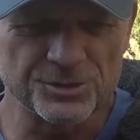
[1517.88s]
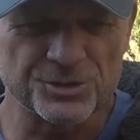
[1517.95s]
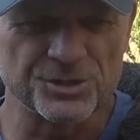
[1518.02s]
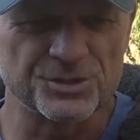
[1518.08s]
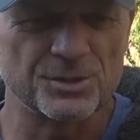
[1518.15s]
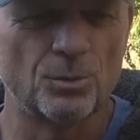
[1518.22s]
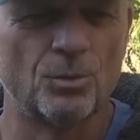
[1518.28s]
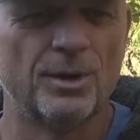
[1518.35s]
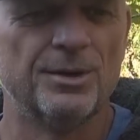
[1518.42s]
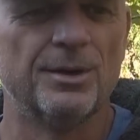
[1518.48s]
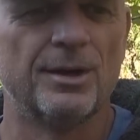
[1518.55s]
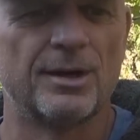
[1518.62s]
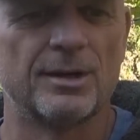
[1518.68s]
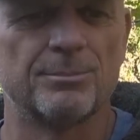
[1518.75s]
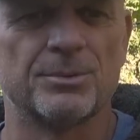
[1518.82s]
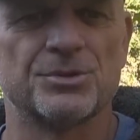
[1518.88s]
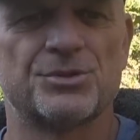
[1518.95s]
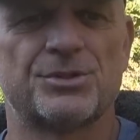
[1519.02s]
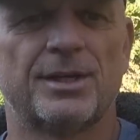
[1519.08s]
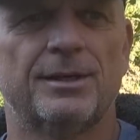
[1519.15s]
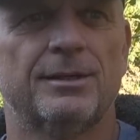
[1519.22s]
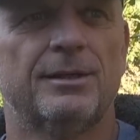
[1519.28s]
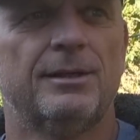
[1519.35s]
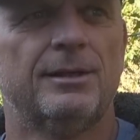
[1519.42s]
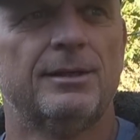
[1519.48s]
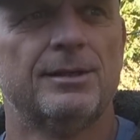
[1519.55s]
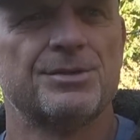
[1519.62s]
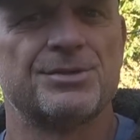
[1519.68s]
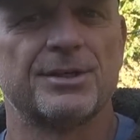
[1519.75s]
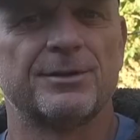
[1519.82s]
this is a 100%
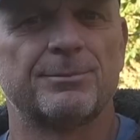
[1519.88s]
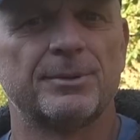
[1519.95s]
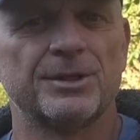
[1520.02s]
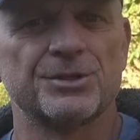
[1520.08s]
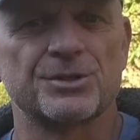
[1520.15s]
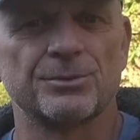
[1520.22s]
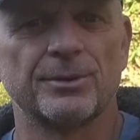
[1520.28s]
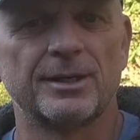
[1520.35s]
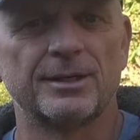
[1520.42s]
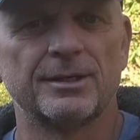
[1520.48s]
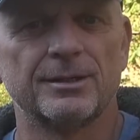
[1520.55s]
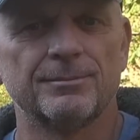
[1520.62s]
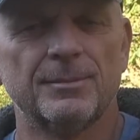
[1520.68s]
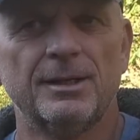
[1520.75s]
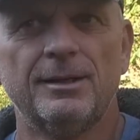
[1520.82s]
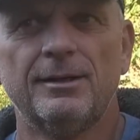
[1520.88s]
safe place to write it in.